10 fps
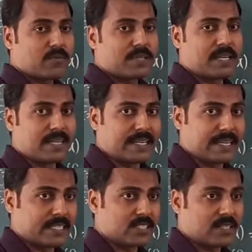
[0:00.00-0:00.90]
of the
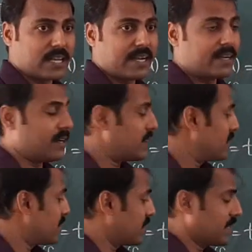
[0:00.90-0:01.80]
integration,
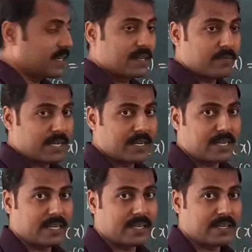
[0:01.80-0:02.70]
and
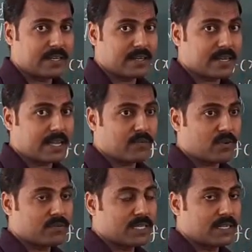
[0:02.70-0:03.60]
mainly type
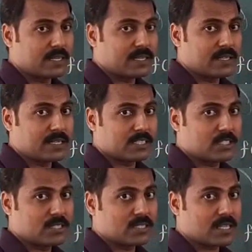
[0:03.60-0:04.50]
of the
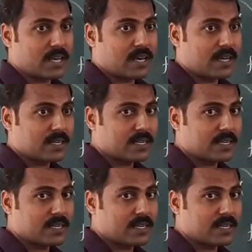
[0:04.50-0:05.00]
integrations are